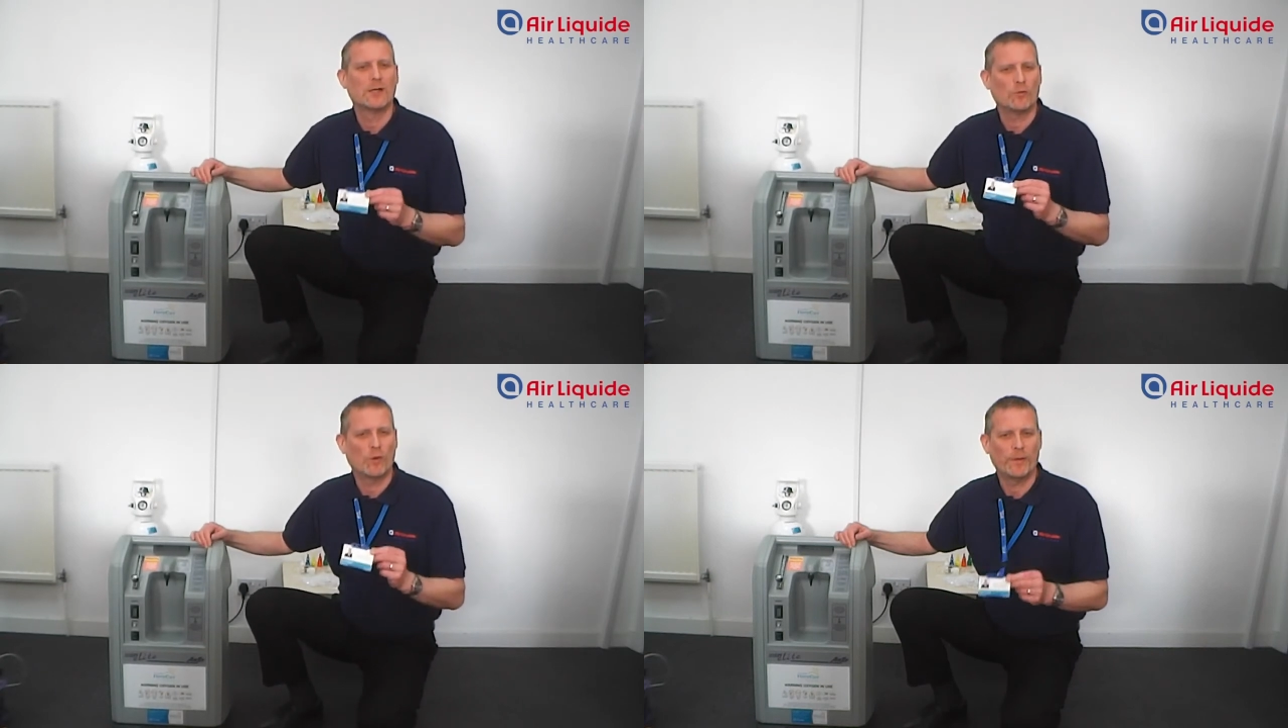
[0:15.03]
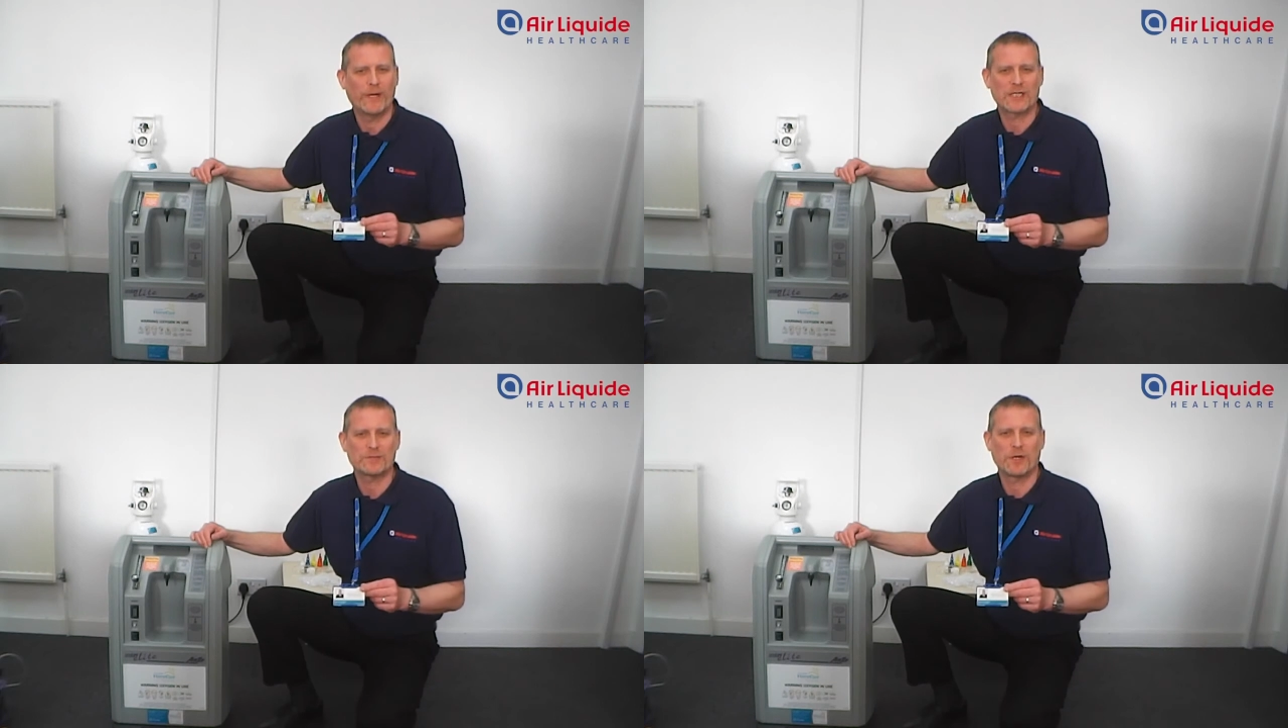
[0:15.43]
We've been
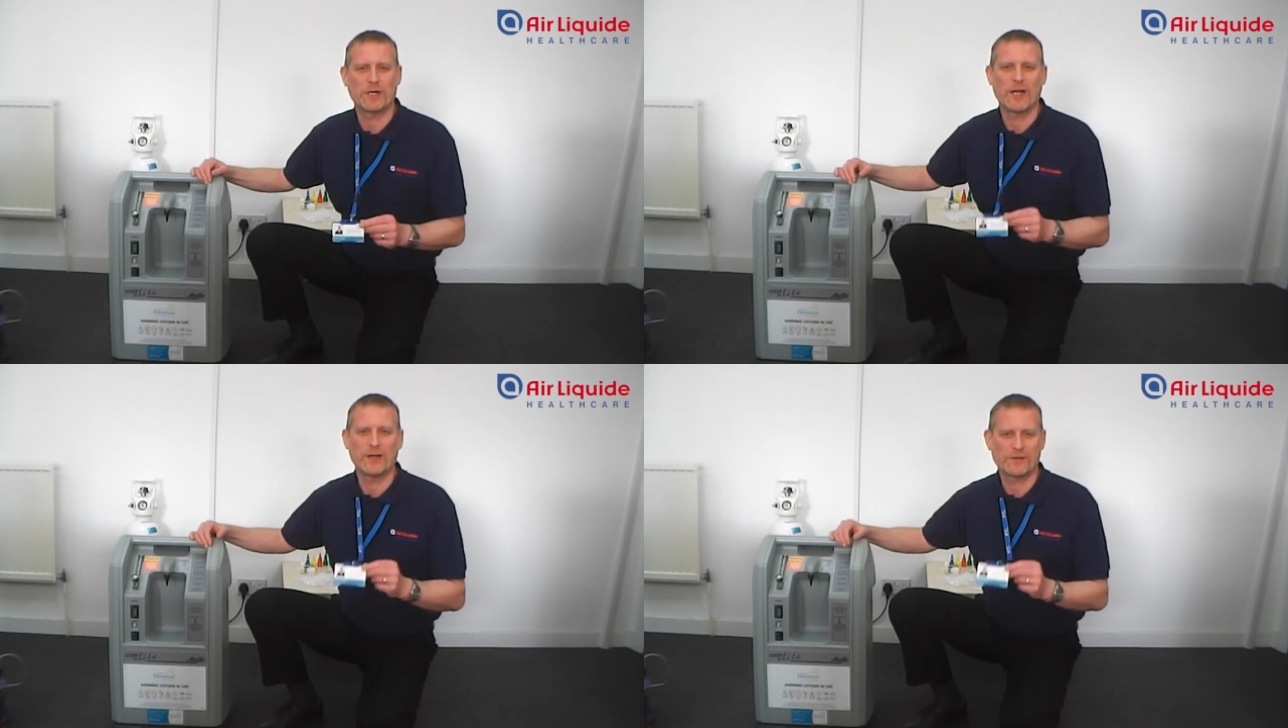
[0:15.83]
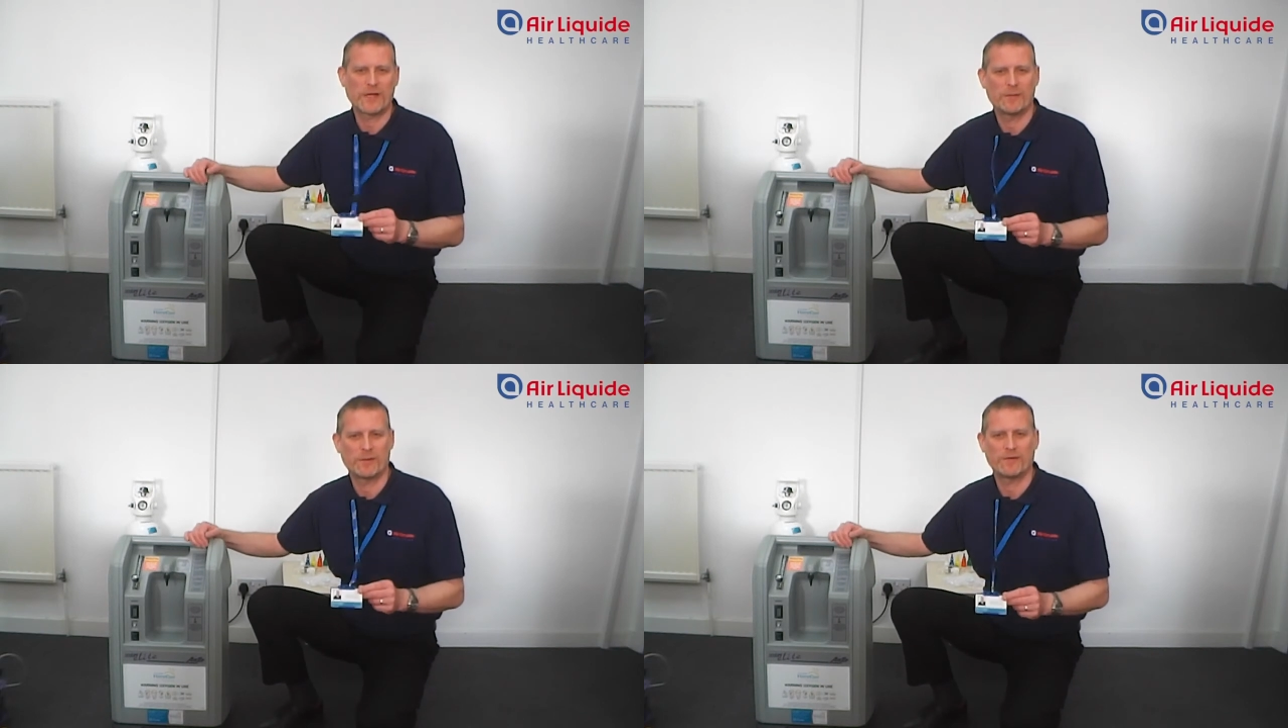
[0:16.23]
asked by a
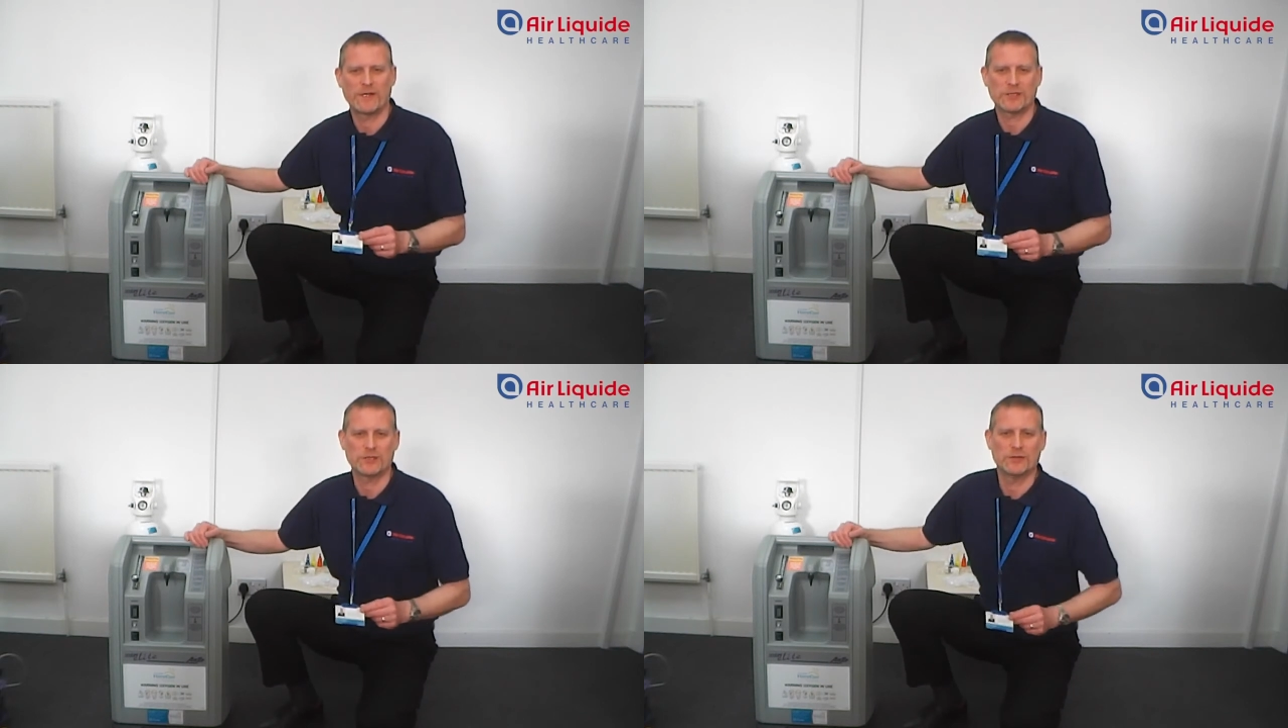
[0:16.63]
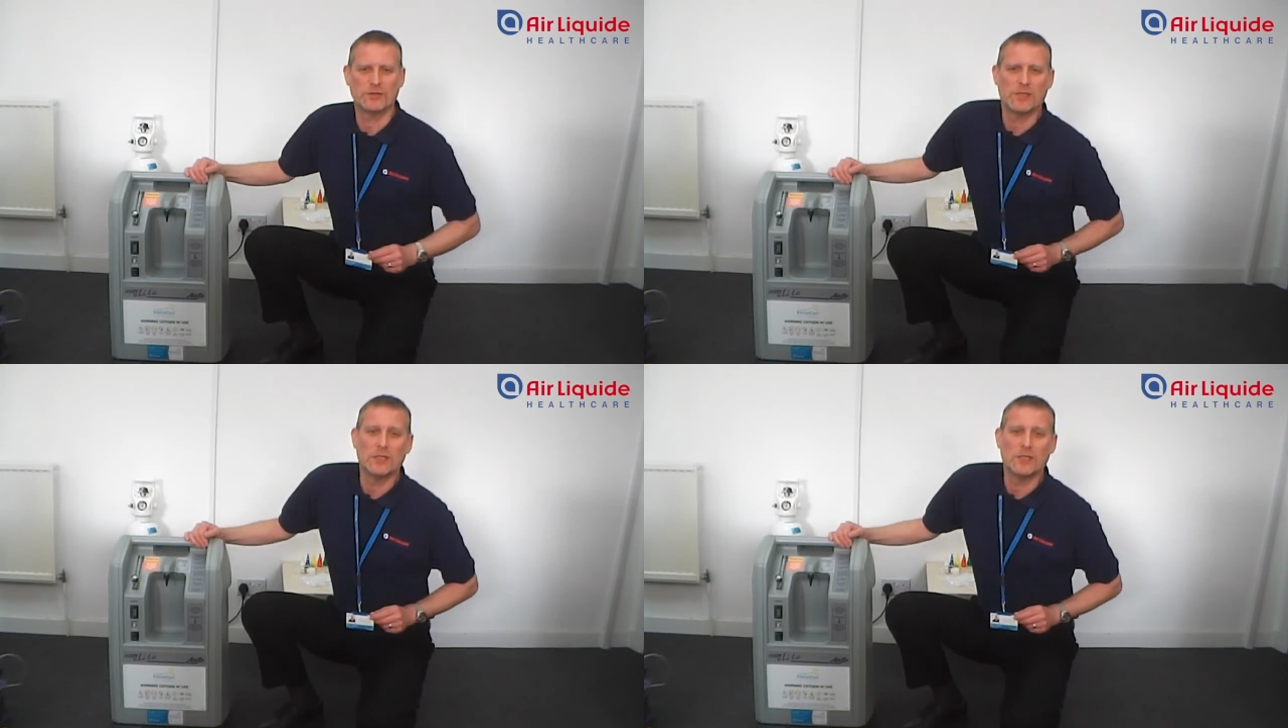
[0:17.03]
healthcare professional